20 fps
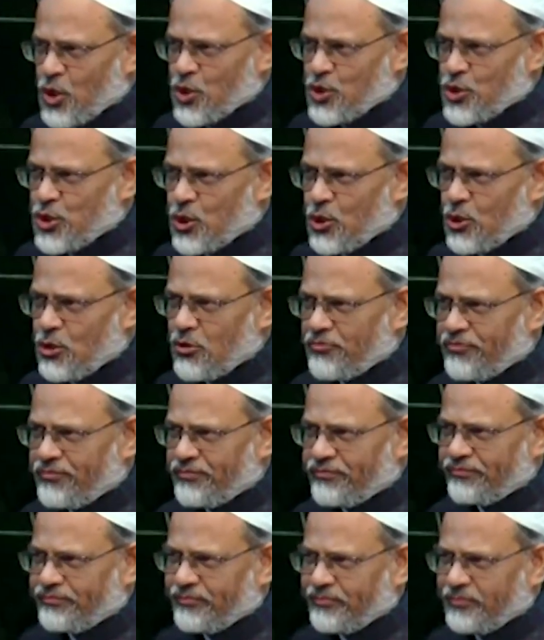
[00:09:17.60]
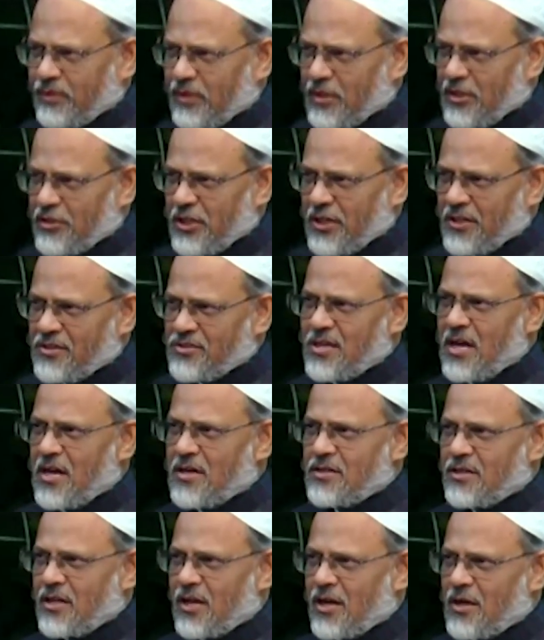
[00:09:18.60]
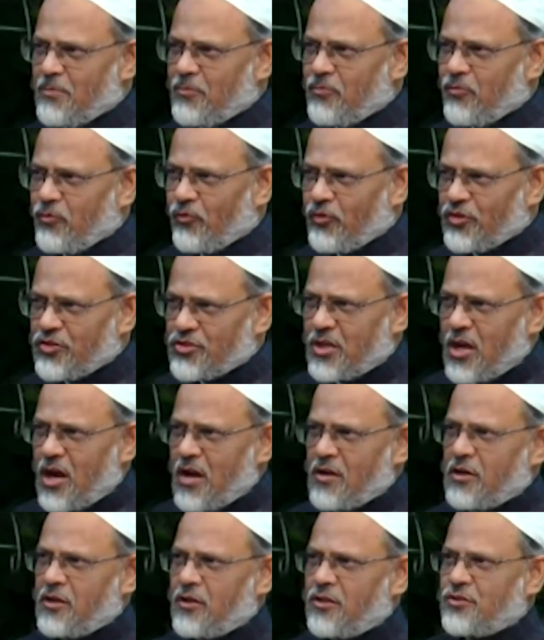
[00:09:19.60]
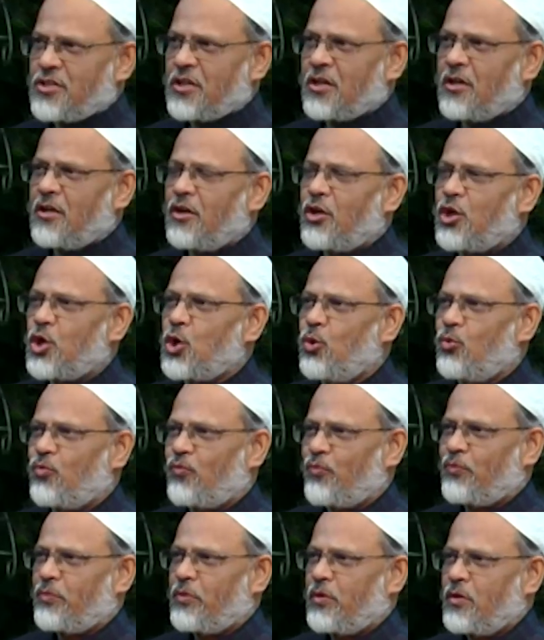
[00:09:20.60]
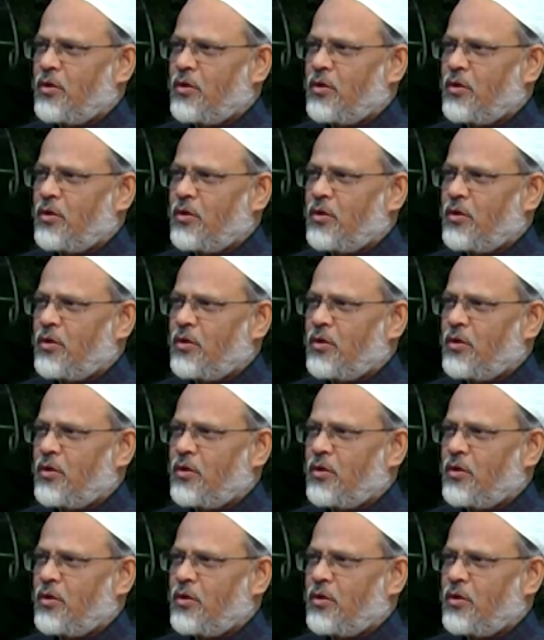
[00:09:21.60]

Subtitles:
So, at the exact time, we stand in a single row.